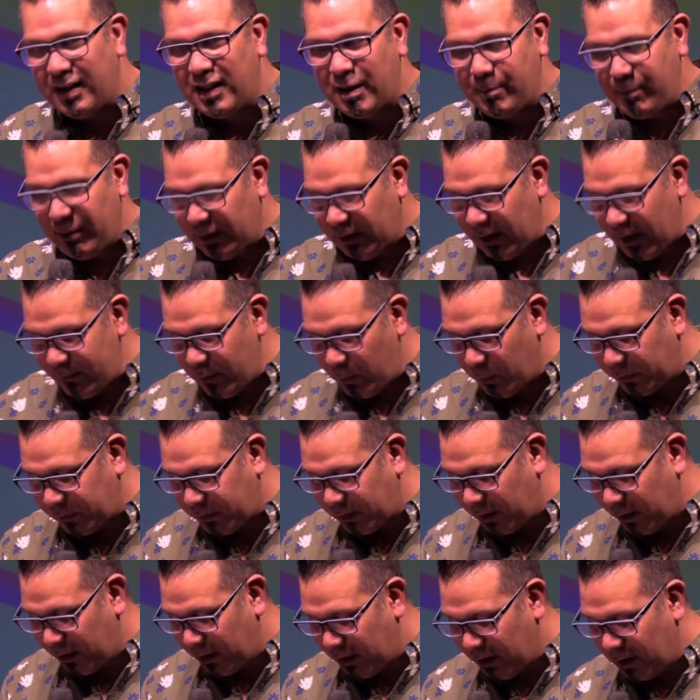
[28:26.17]
Let me leave you with
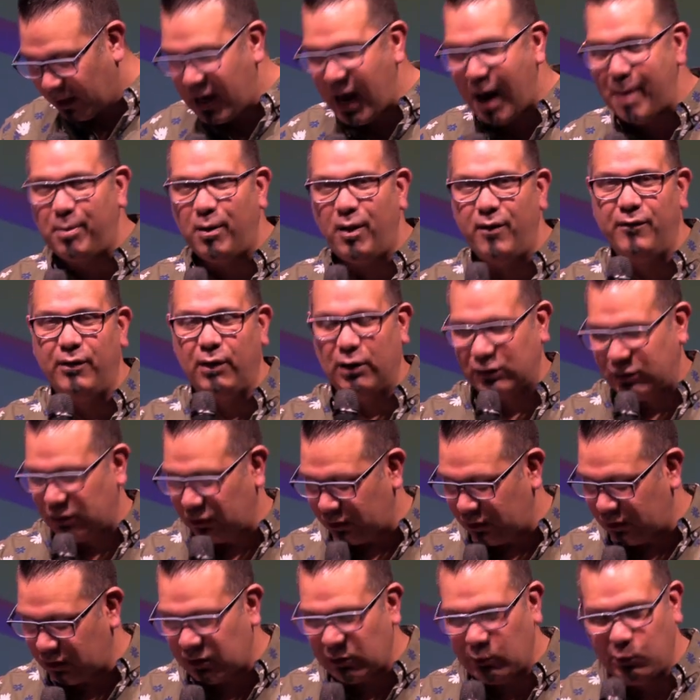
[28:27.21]
a couple of
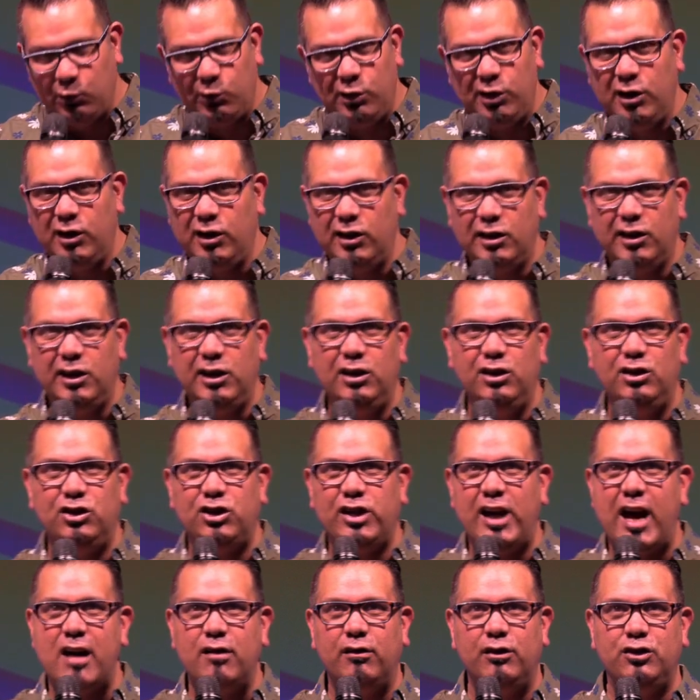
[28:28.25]
verses just to really
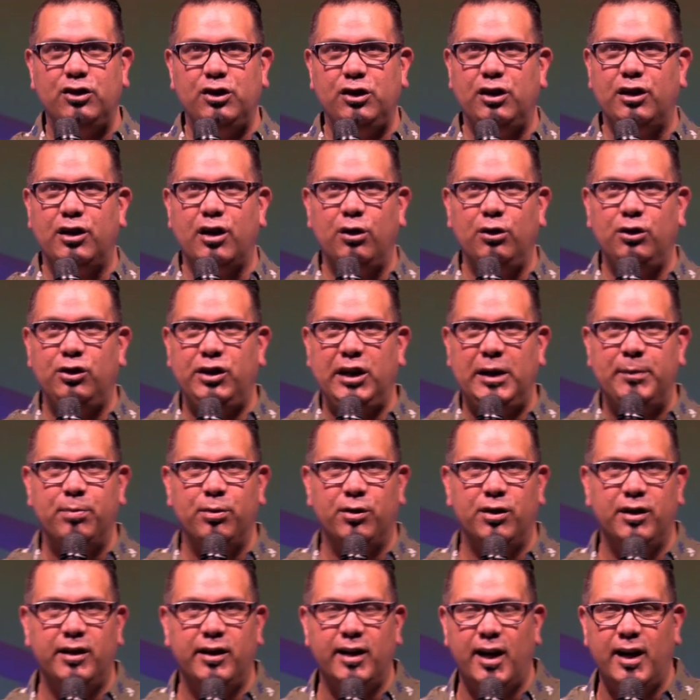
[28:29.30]
challenge you to go
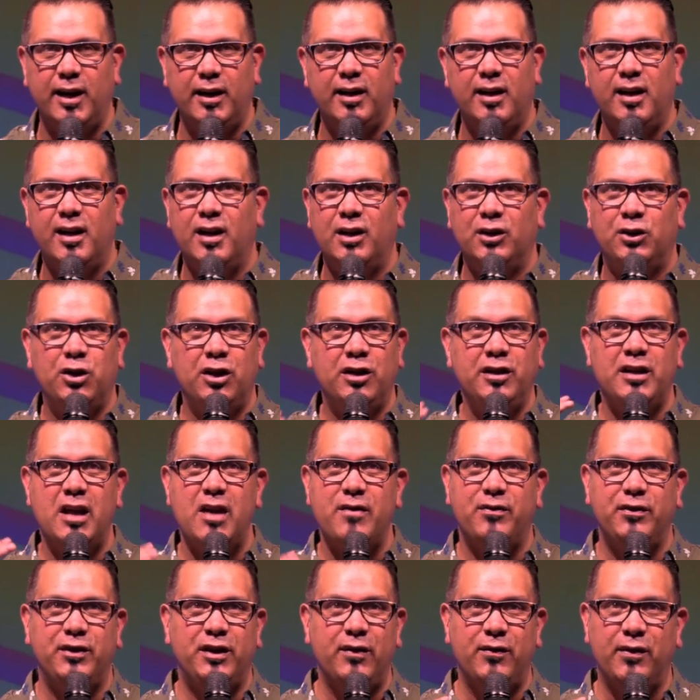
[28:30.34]
deeper today to
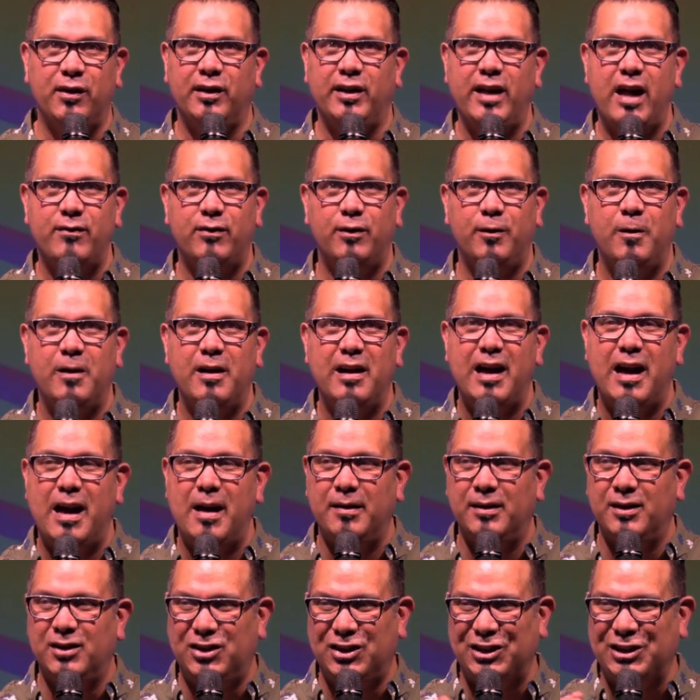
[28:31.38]
a different
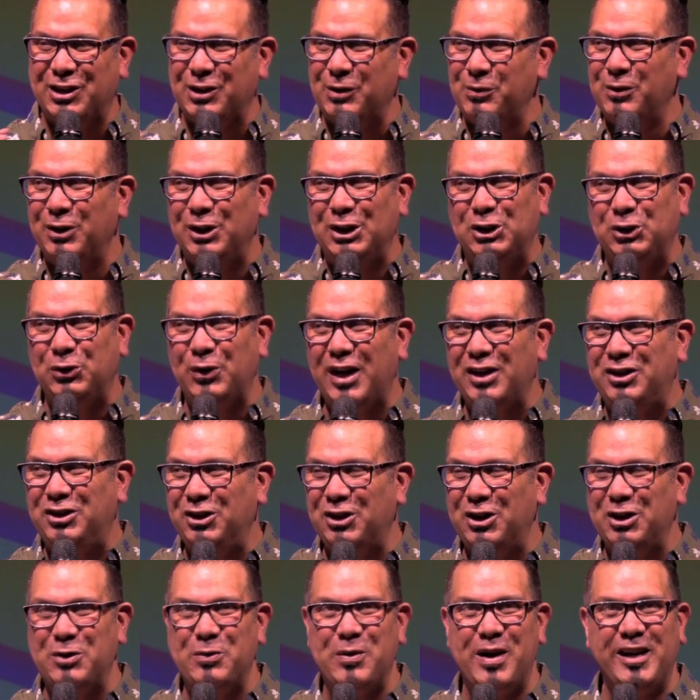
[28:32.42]
level. This is going to really stretch
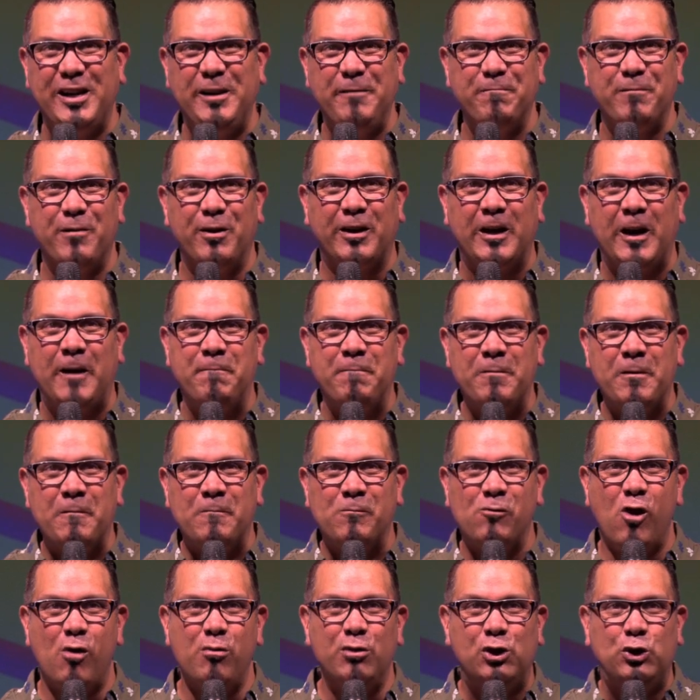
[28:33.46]
you. Are you ready? Okay.
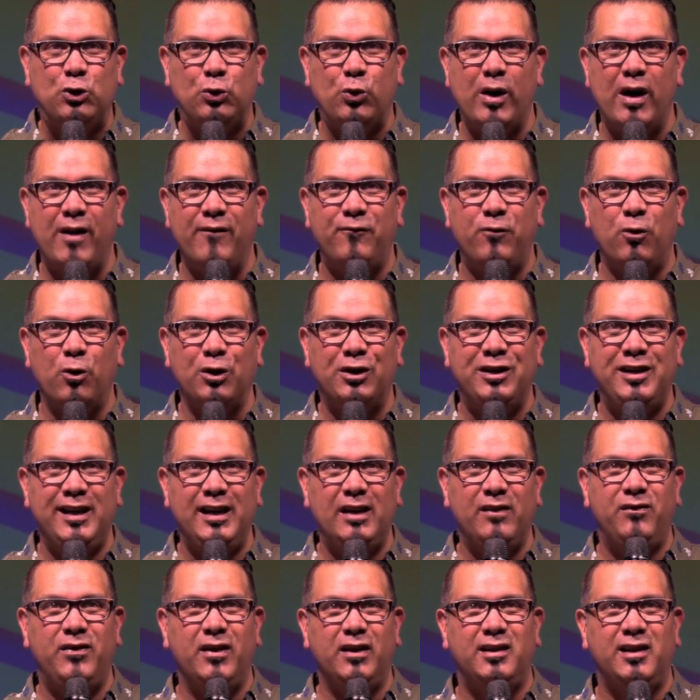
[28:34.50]
Romans 12, 14,
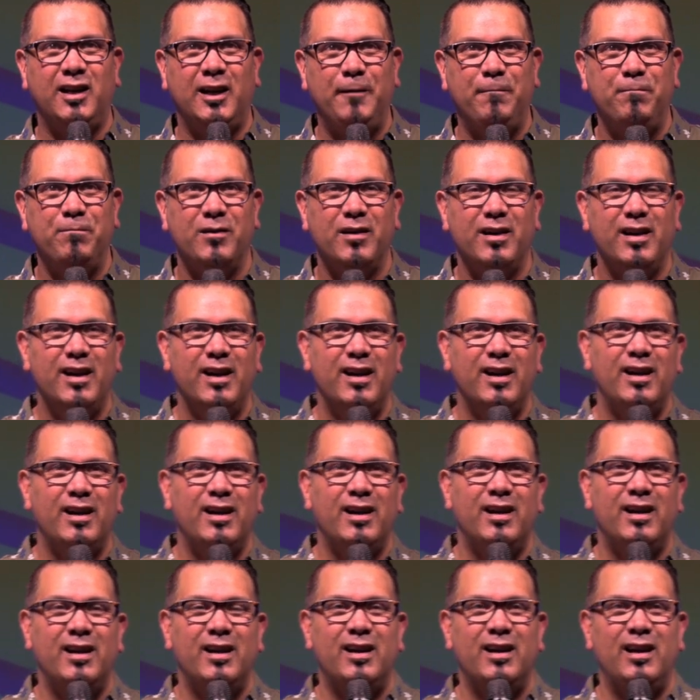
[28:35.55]
and
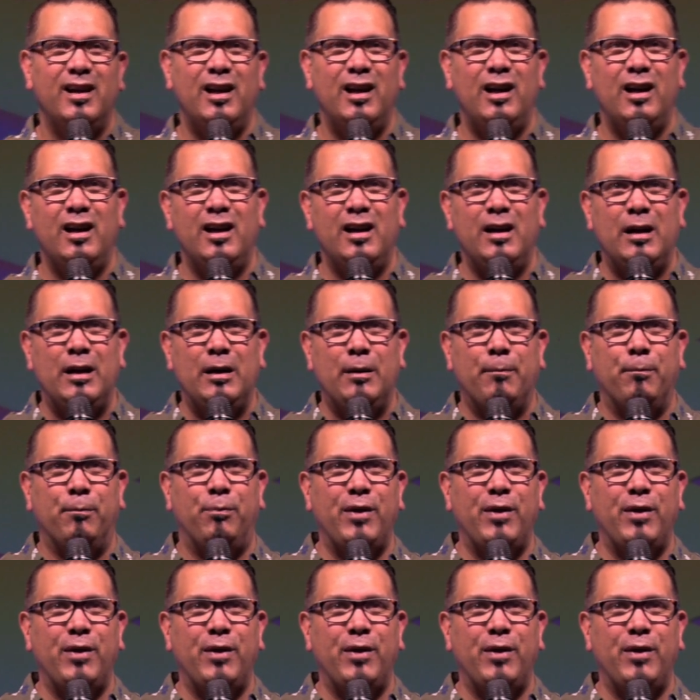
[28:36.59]
15.